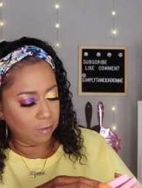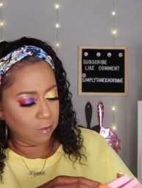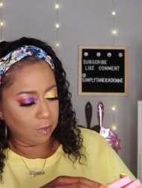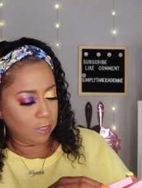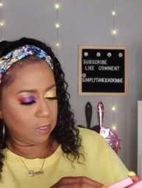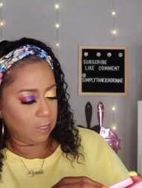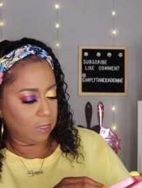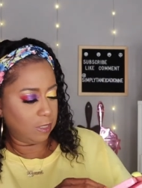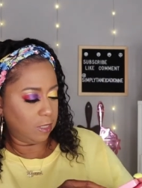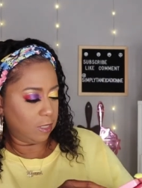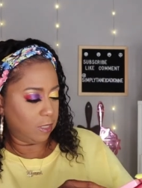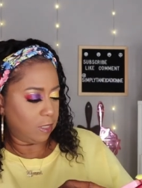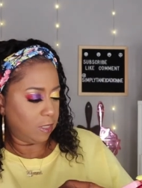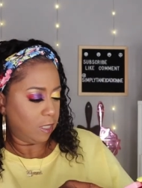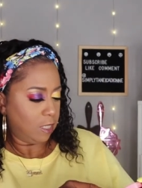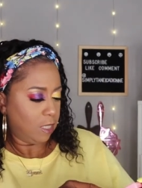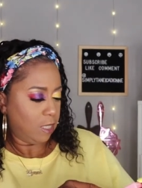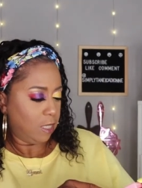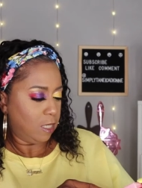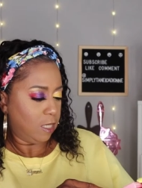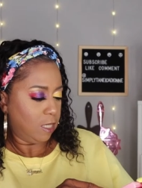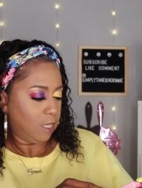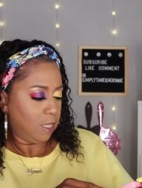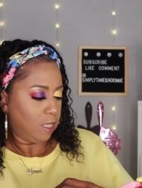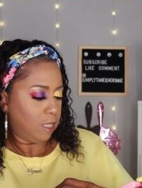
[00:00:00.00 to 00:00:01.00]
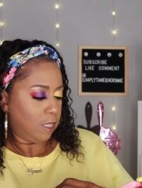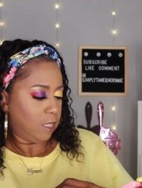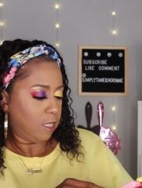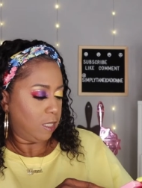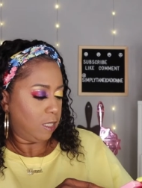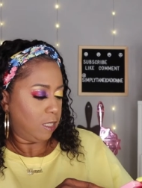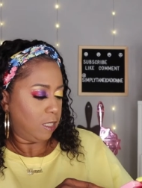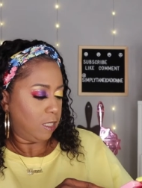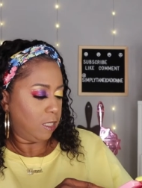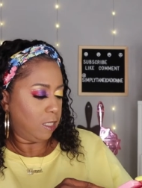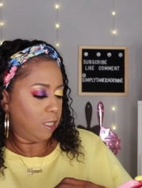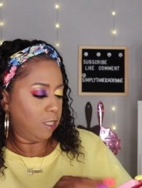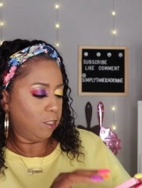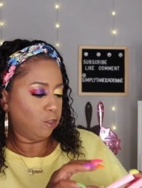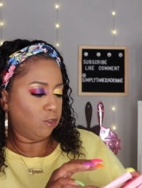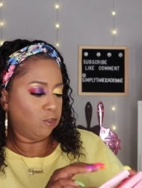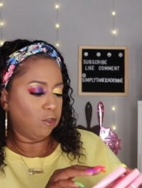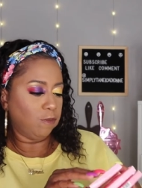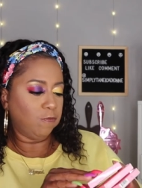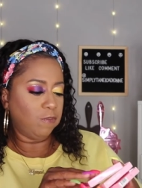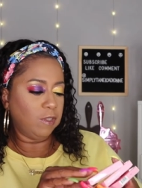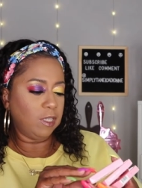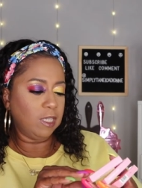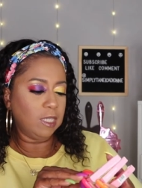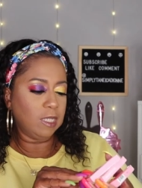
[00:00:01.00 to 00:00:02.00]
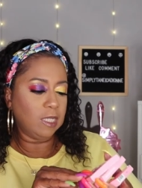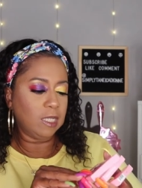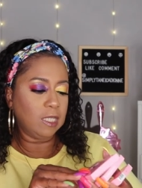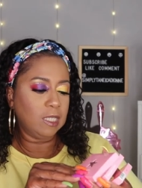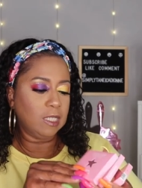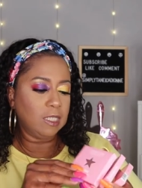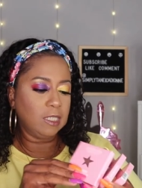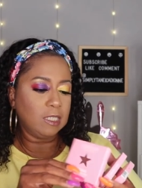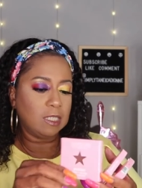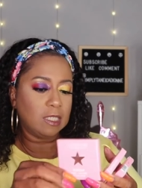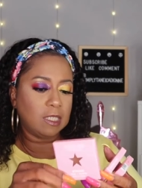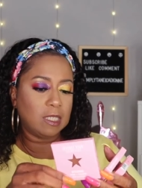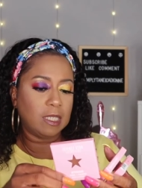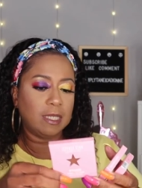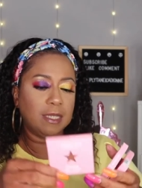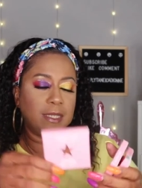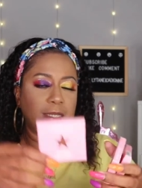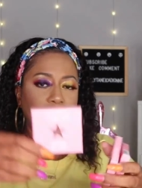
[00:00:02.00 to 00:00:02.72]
What is this? Intravenous.